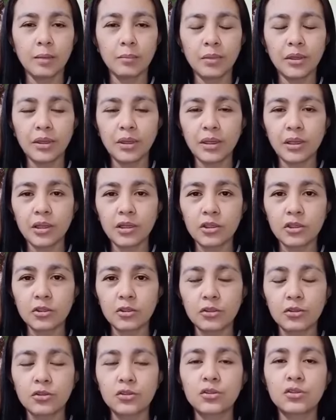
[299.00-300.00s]

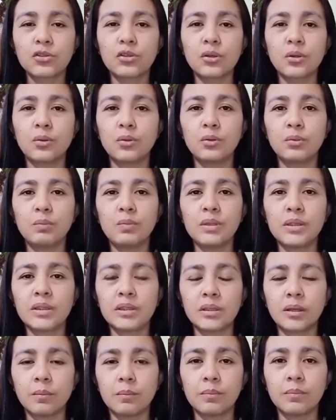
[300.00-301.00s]
medications could be
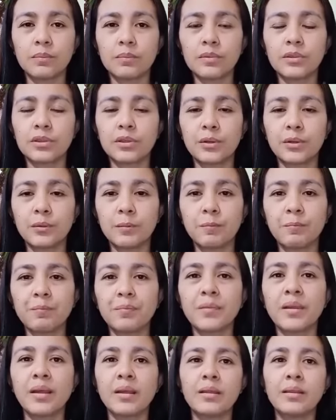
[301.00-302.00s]
stopped. So
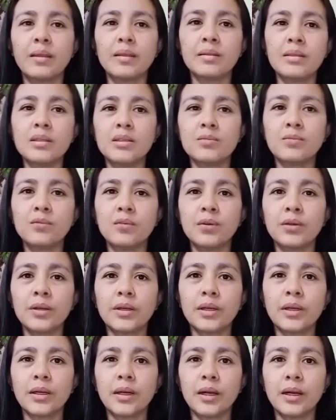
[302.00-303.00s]
that is
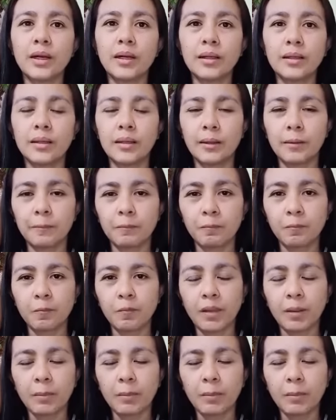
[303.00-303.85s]
for the